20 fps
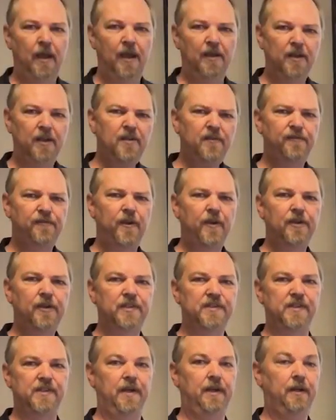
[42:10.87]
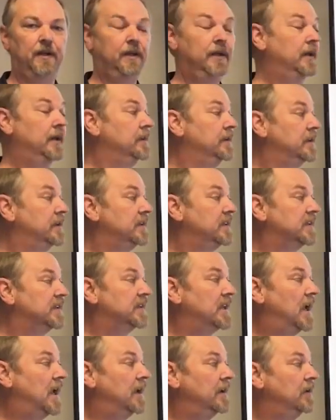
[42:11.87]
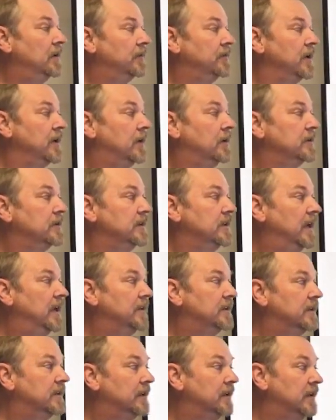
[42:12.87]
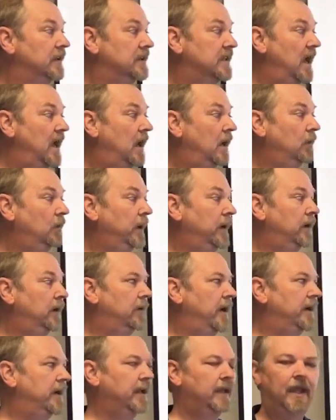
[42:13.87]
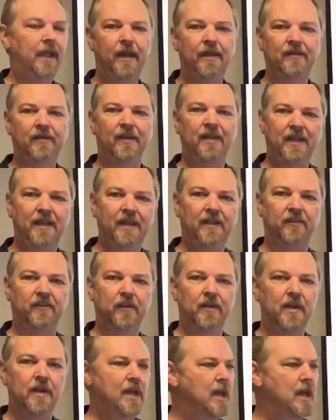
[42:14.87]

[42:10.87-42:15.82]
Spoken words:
Another focus area in the design of the alternator is how we eradicate heat.